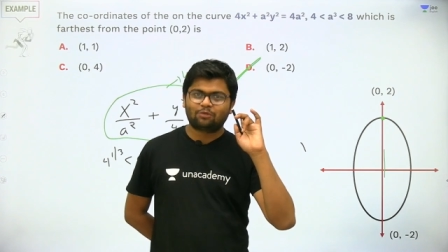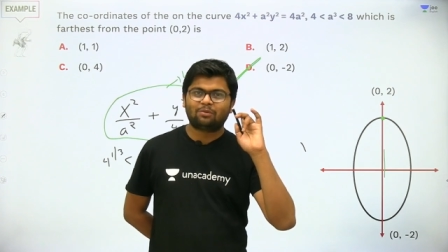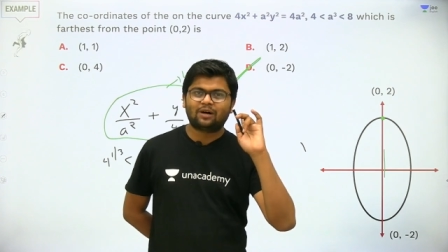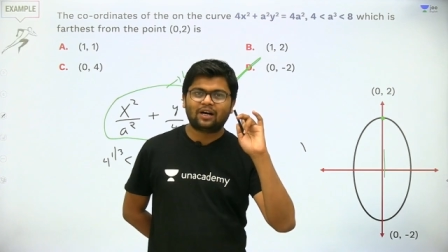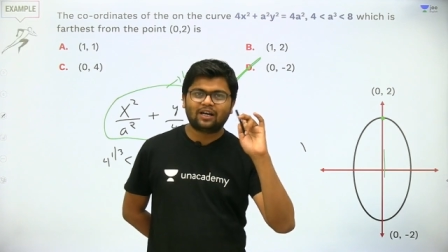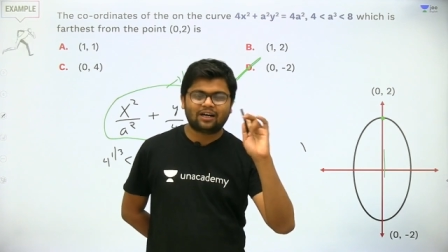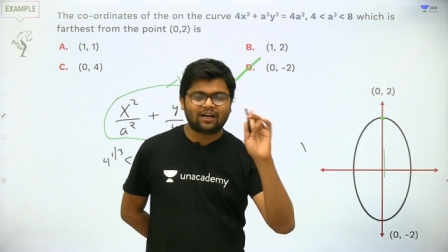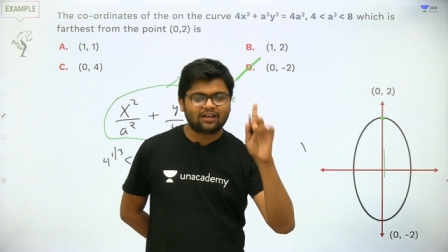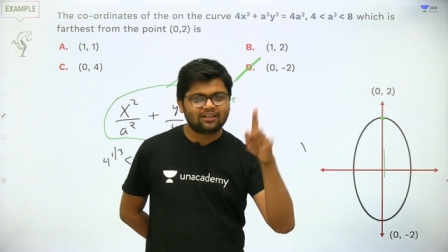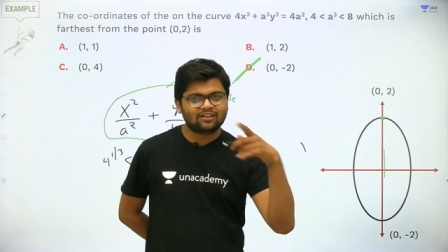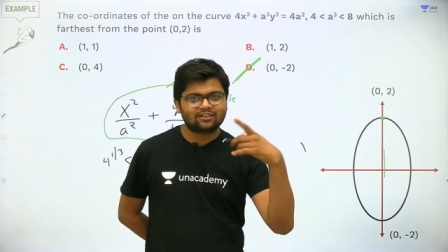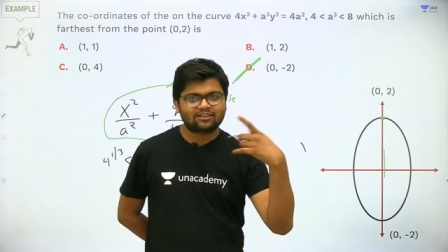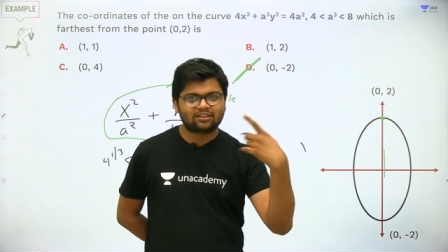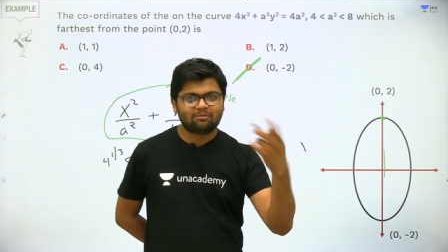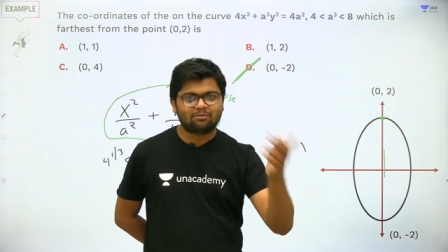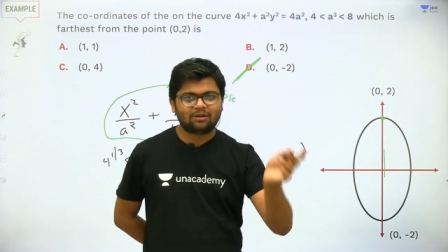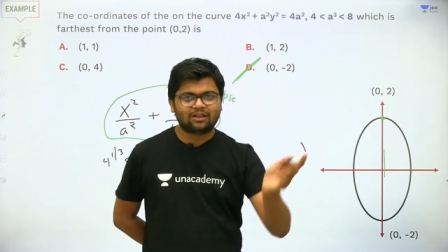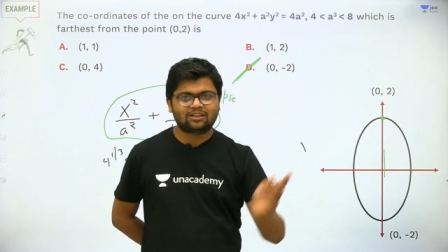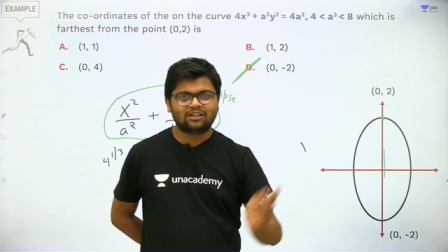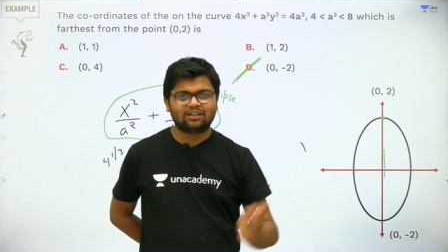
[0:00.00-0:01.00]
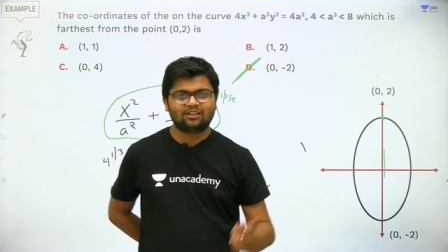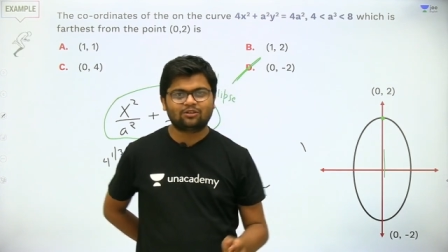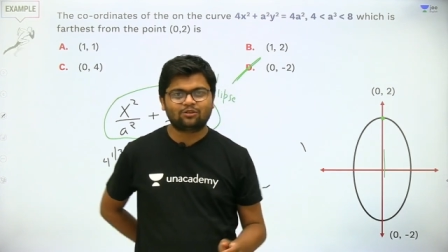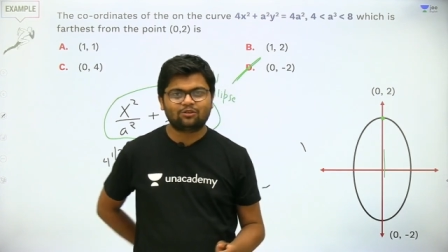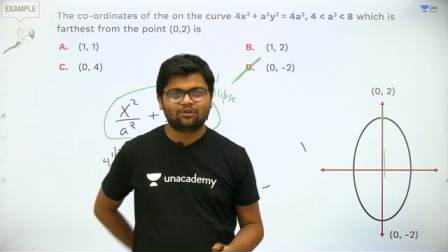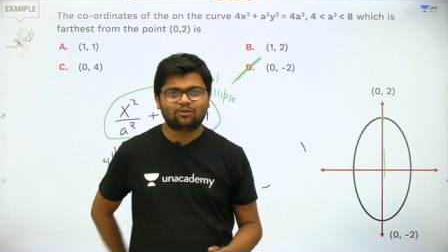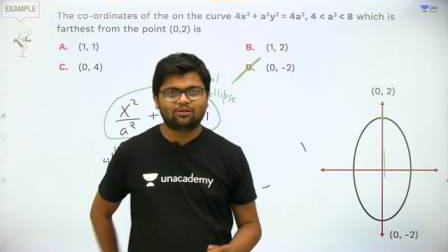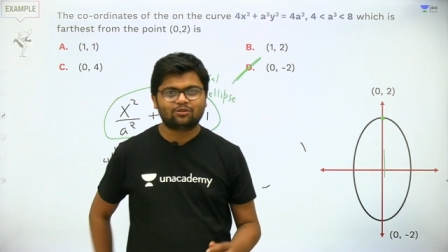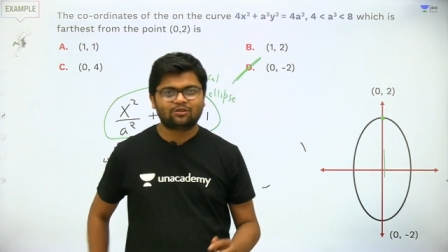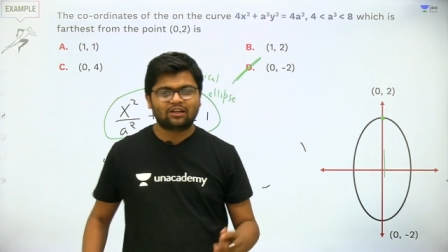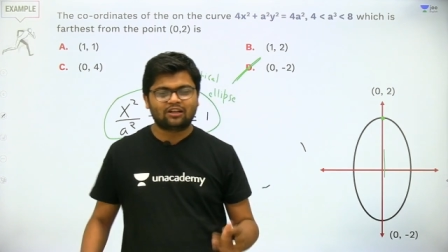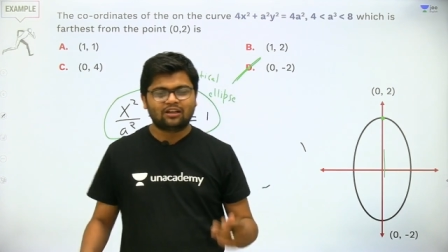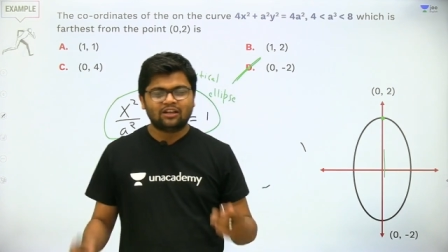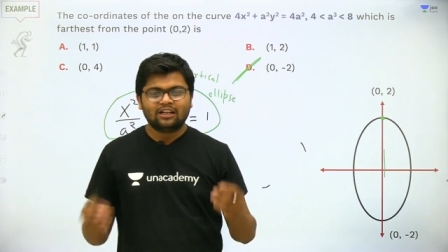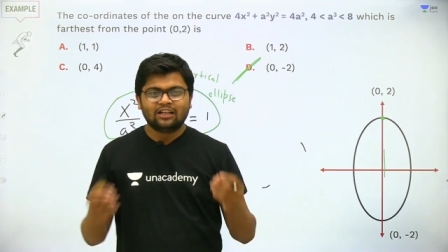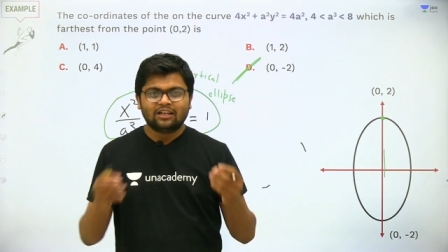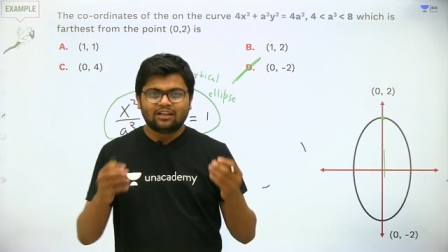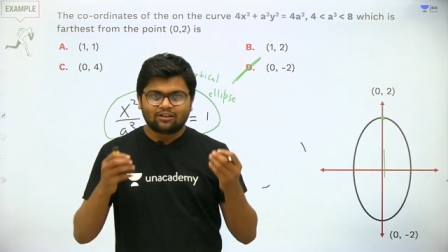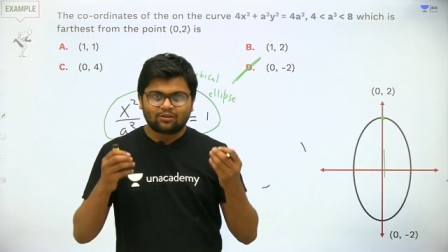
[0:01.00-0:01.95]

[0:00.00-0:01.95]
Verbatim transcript: it by other some method, you know, the,